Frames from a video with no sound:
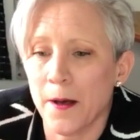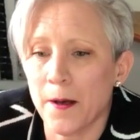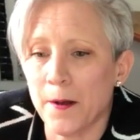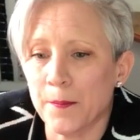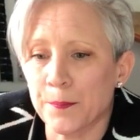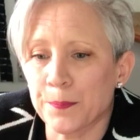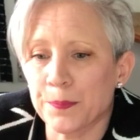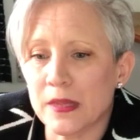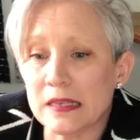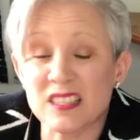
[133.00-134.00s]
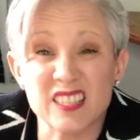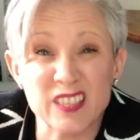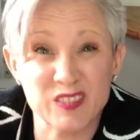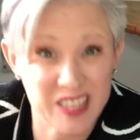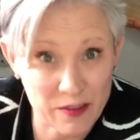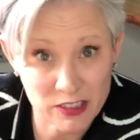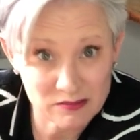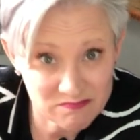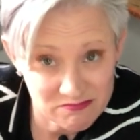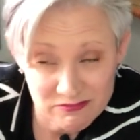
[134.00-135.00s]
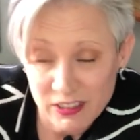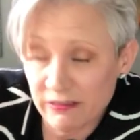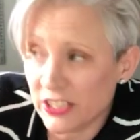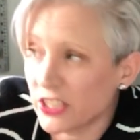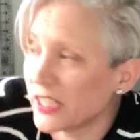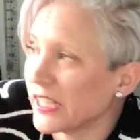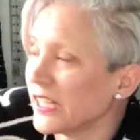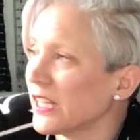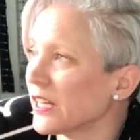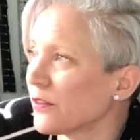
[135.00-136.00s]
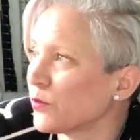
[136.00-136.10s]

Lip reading: as a set of seven originally,